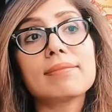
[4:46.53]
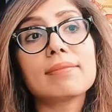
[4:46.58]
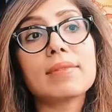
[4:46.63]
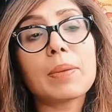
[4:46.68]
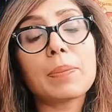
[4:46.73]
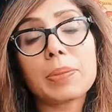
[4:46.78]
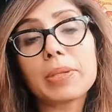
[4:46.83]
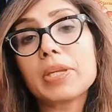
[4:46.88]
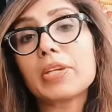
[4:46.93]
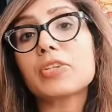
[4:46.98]

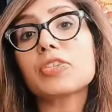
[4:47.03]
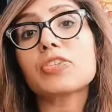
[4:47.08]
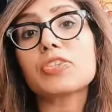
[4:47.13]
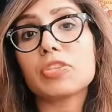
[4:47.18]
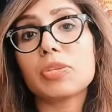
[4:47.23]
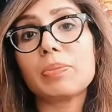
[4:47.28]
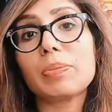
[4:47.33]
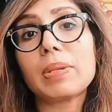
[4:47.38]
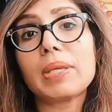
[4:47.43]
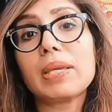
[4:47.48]
appears
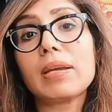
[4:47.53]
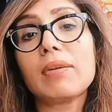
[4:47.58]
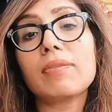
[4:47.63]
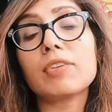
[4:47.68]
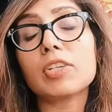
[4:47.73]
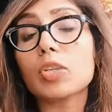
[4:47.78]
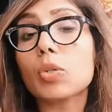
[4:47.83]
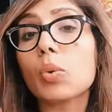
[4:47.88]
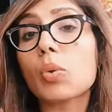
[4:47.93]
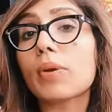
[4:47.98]
to be of
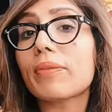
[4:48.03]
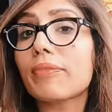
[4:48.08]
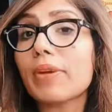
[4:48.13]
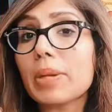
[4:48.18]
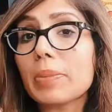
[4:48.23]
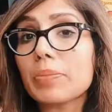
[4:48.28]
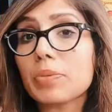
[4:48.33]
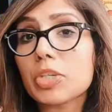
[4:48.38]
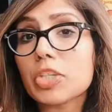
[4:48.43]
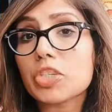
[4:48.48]
a lower
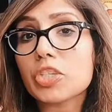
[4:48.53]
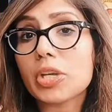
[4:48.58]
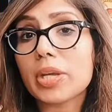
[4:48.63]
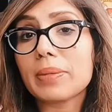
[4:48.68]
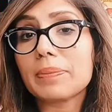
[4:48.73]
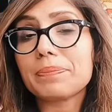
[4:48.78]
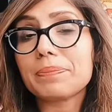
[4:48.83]
vibration?